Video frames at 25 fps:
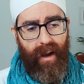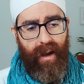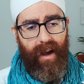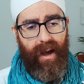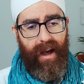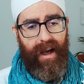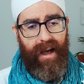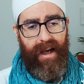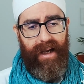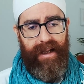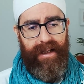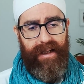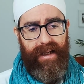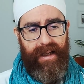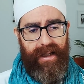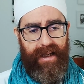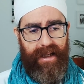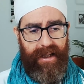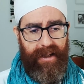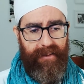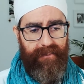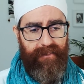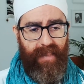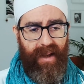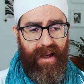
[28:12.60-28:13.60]
And
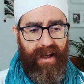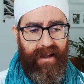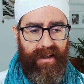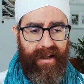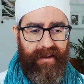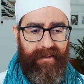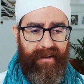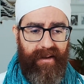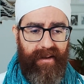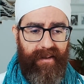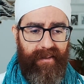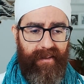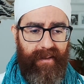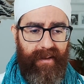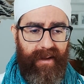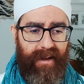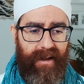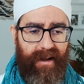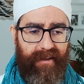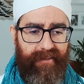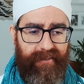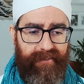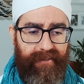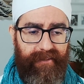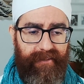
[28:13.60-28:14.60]
in
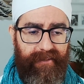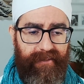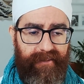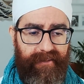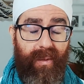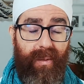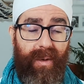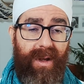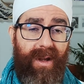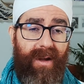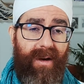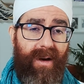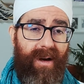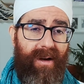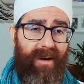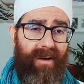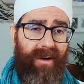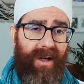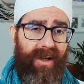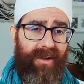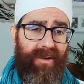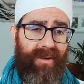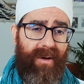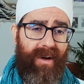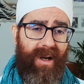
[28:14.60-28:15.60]
the following video, I'm
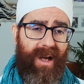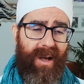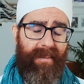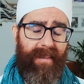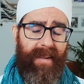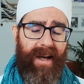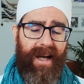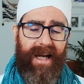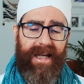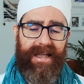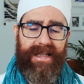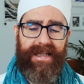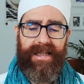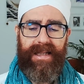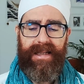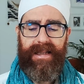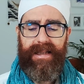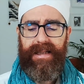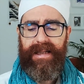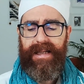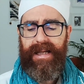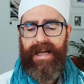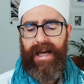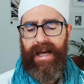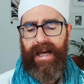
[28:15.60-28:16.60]
going to talk about
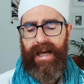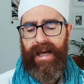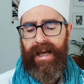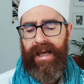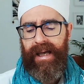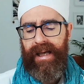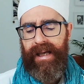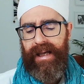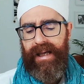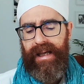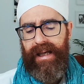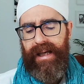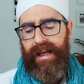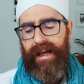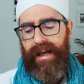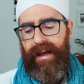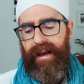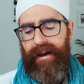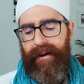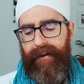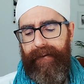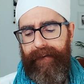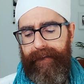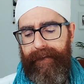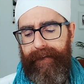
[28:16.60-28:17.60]
the
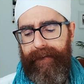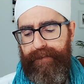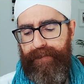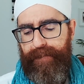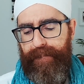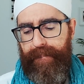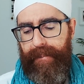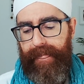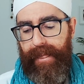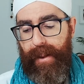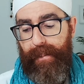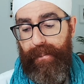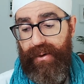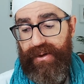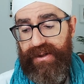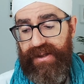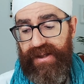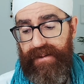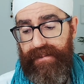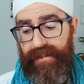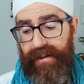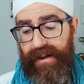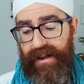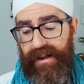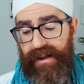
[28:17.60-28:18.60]

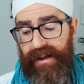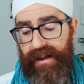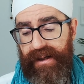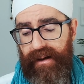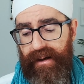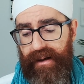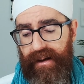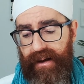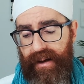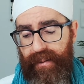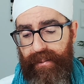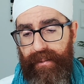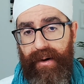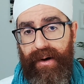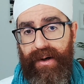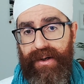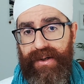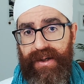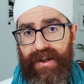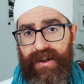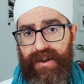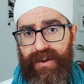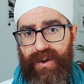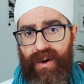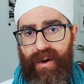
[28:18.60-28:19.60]
possible
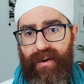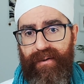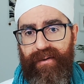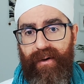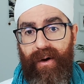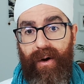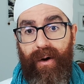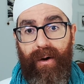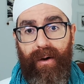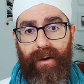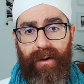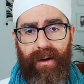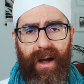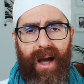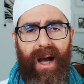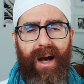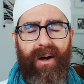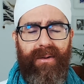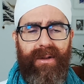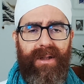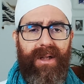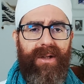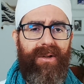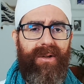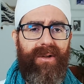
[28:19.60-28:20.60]
emergence of Ong.
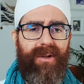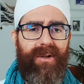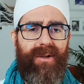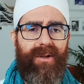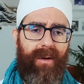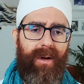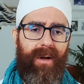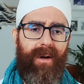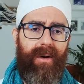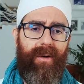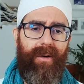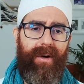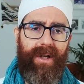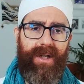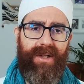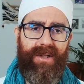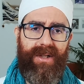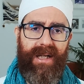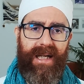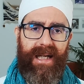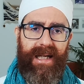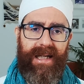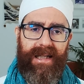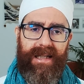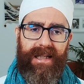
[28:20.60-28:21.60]
How did Ong
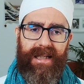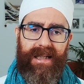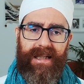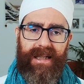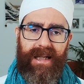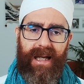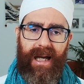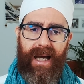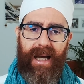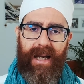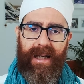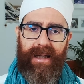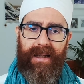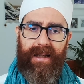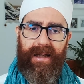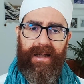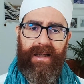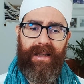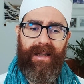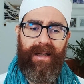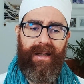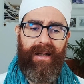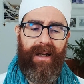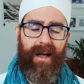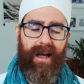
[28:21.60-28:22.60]
originated,
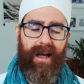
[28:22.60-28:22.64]
and